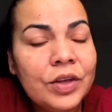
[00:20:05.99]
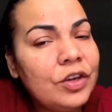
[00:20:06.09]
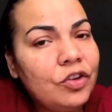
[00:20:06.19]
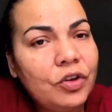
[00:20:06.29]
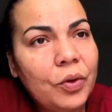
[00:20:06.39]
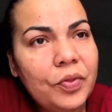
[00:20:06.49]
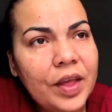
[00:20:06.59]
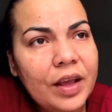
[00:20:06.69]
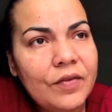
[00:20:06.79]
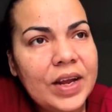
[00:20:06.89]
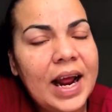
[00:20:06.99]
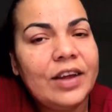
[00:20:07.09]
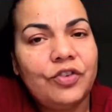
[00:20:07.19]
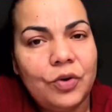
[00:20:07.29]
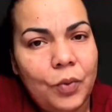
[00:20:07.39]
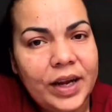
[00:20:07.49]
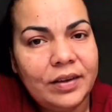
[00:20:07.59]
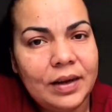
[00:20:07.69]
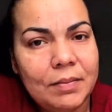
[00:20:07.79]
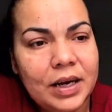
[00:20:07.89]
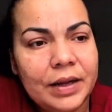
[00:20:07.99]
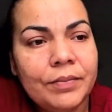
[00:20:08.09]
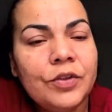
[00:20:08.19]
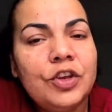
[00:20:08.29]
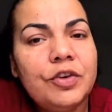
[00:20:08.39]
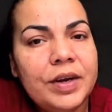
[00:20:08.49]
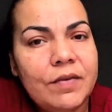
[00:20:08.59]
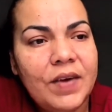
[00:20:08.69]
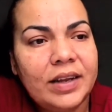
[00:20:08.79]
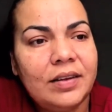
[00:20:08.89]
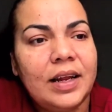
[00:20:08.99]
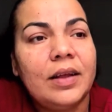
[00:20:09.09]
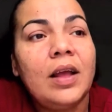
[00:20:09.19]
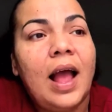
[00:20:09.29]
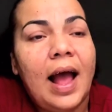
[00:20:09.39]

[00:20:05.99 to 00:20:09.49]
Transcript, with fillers: So don't think of it as you're wasting money. You're investing.